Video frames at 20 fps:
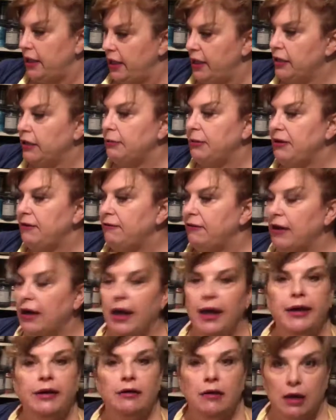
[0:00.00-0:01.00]
It'll be
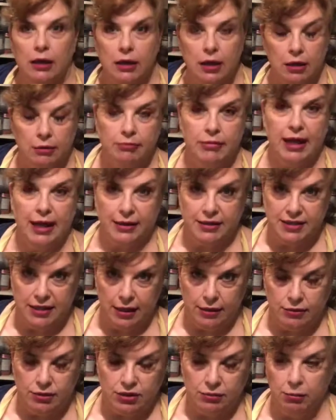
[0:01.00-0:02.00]
fine. I'll come back
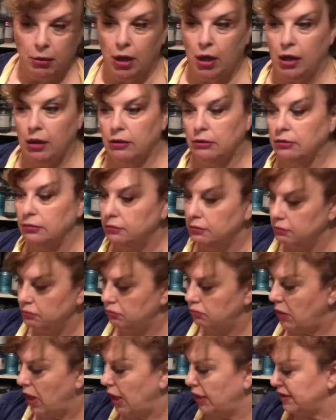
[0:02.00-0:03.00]
down tomorrow.
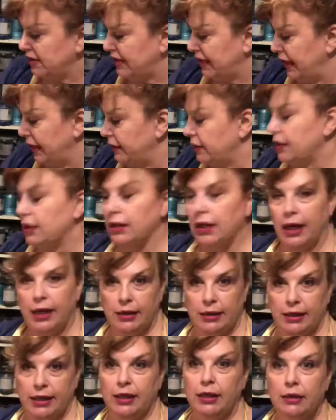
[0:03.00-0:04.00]
I'll sand it
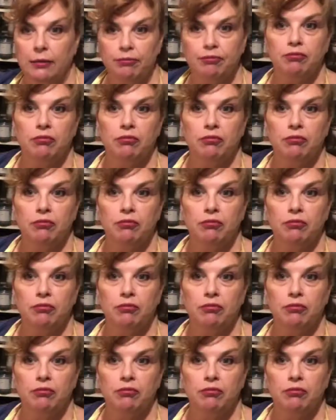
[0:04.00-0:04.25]
lightly,